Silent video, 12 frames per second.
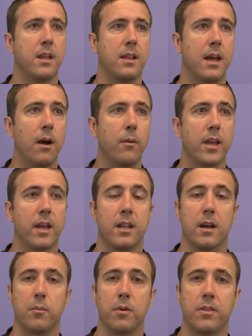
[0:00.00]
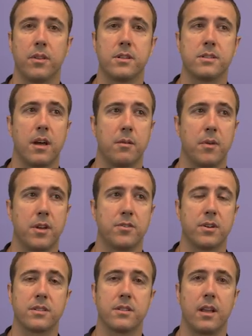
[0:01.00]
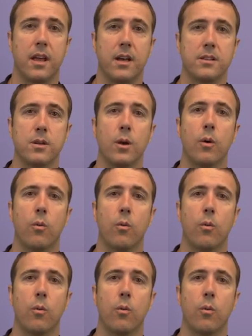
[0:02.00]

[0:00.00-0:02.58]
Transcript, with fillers: Now we end up with the design matrix that has